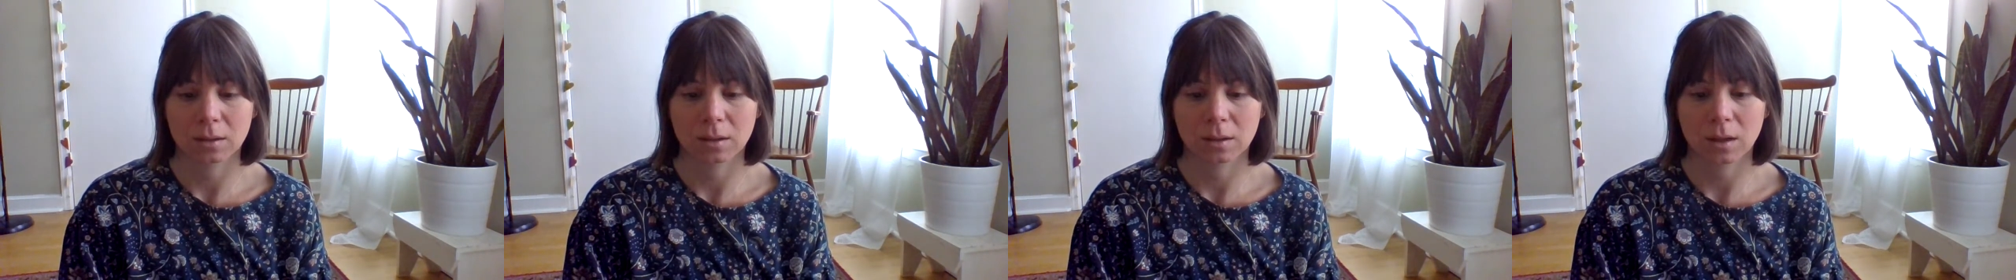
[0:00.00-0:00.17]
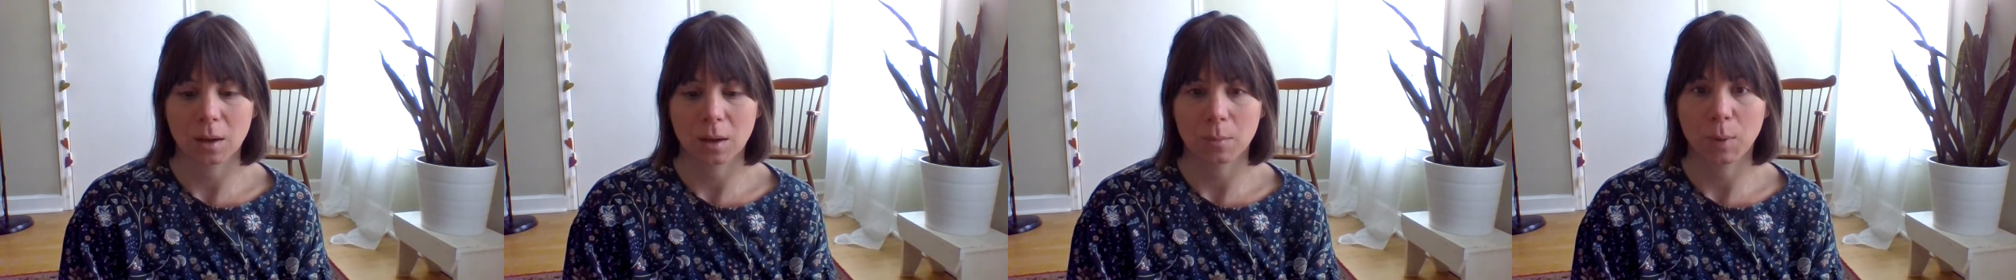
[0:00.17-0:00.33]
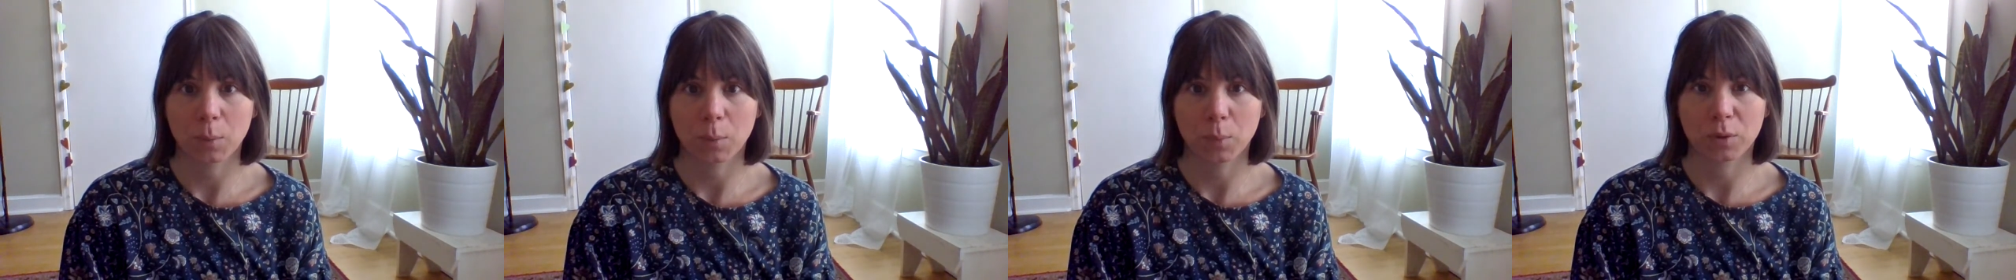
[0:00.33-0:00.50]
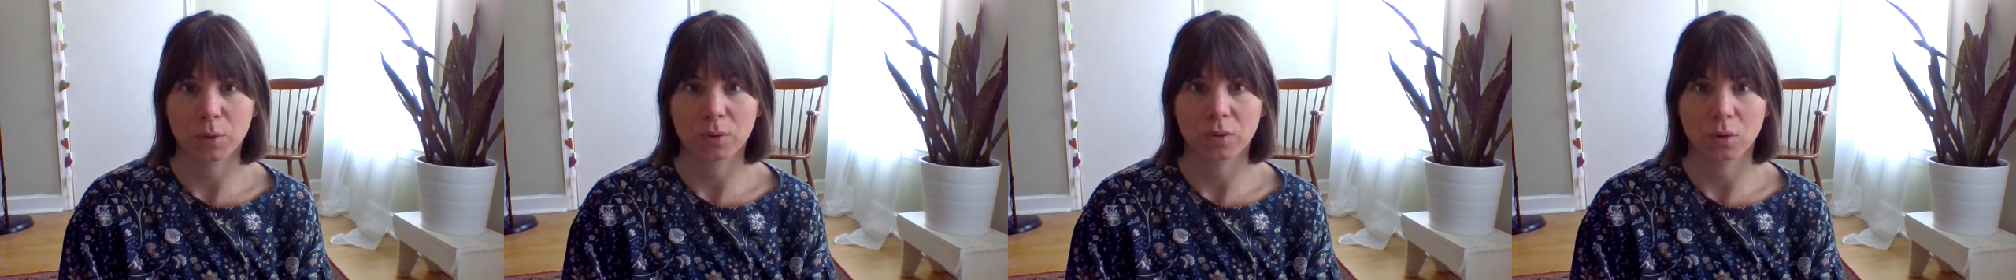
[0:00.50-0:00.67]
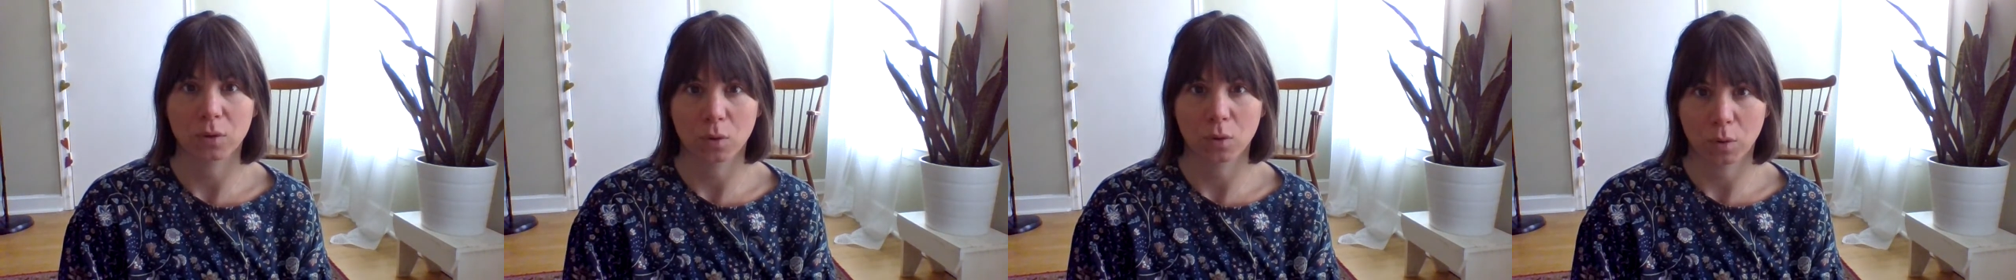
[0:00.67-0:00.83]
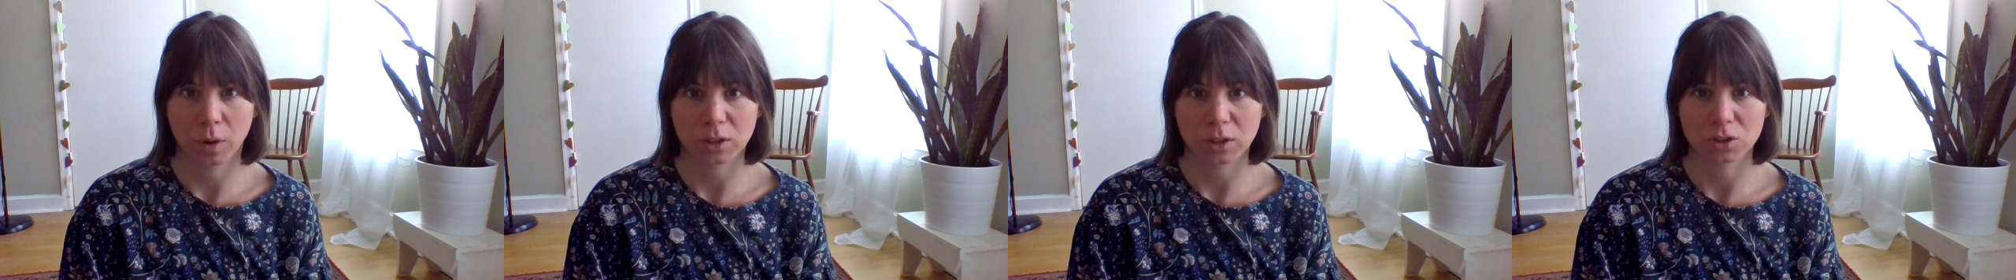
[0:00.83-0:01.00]
come up with a
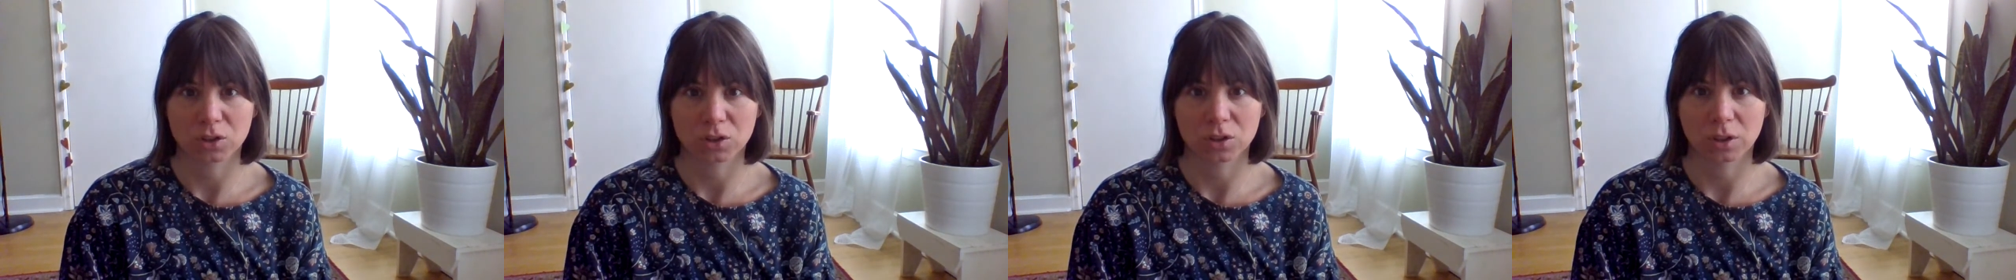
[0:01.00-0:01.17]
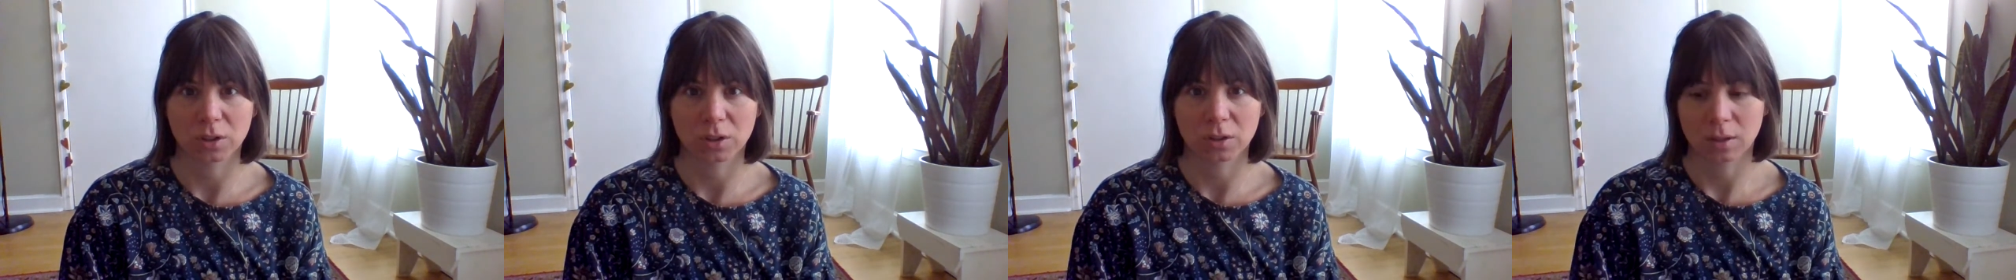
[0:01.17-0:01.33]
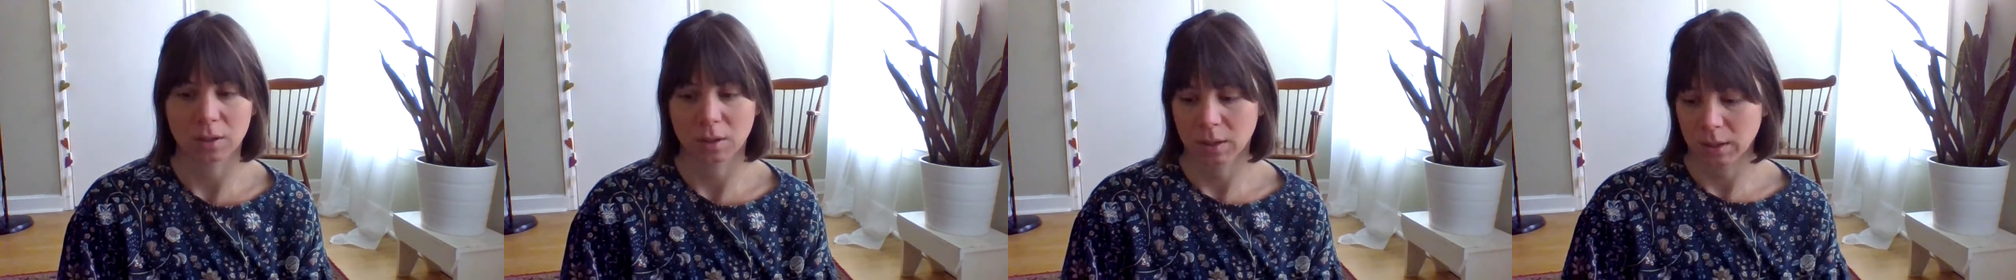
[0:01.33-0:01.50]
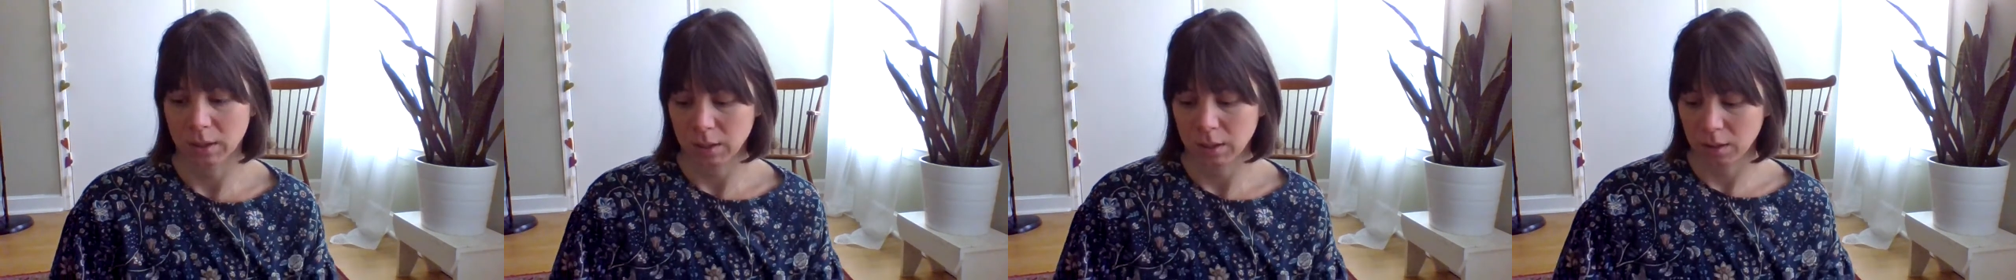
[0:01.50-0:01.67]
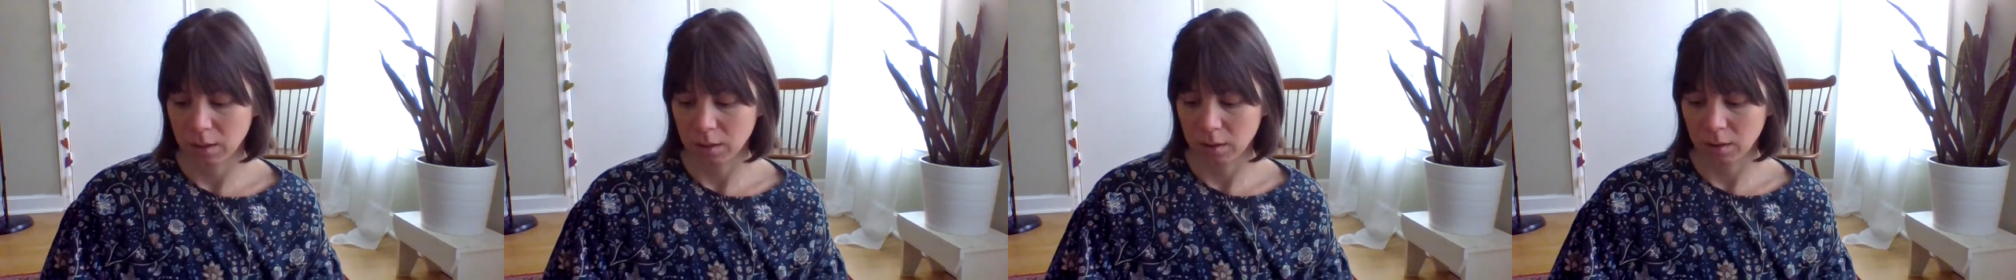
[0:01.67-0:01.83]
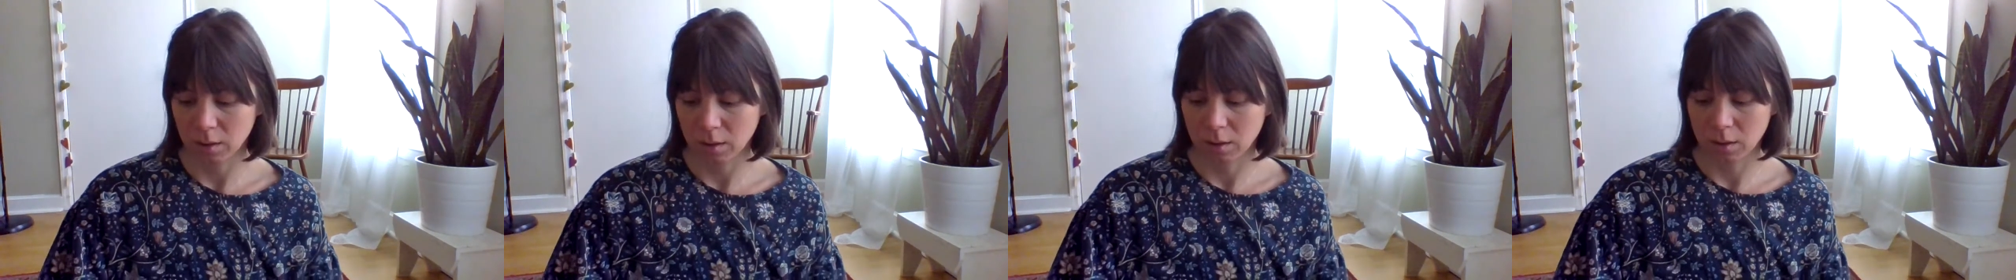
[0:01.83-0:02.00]
question.
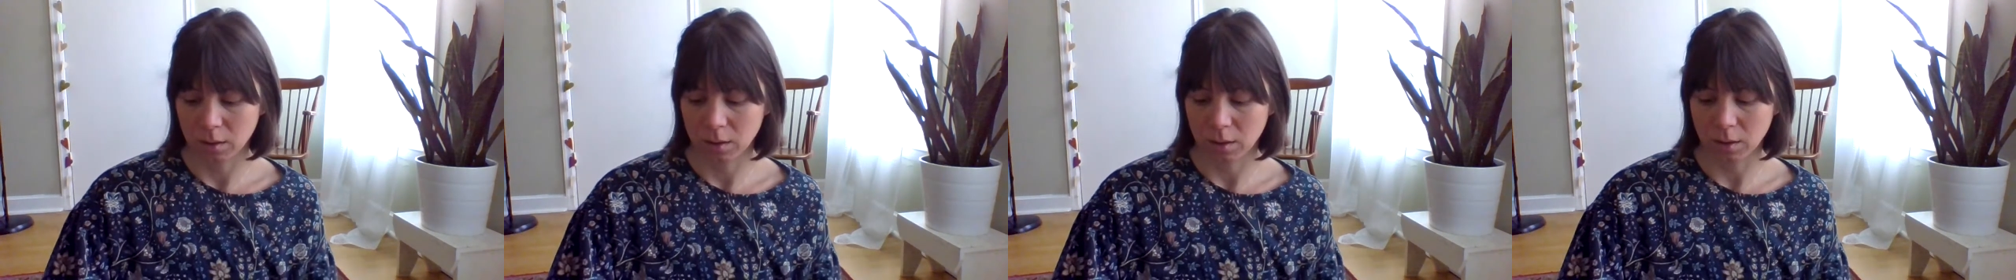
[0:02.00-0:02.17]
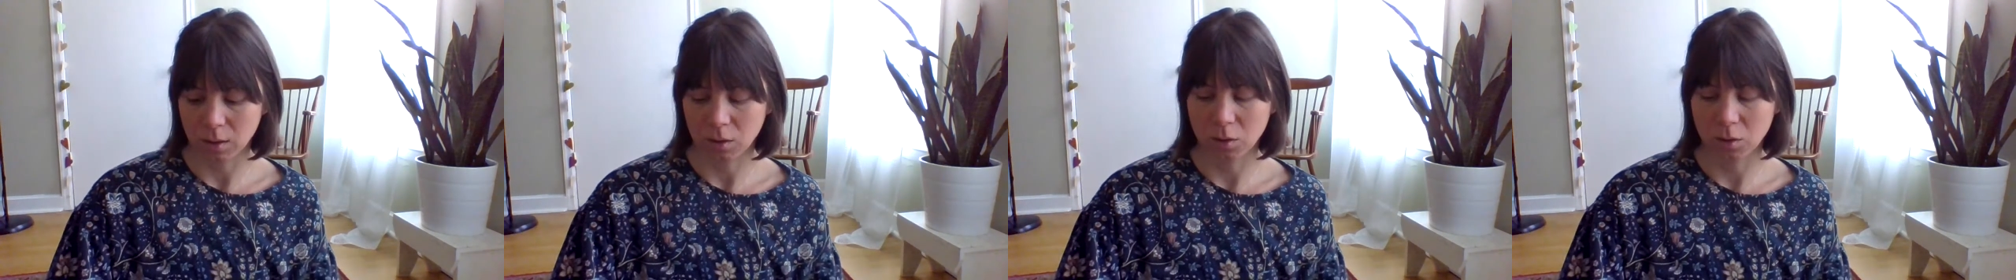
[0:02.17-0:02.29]
The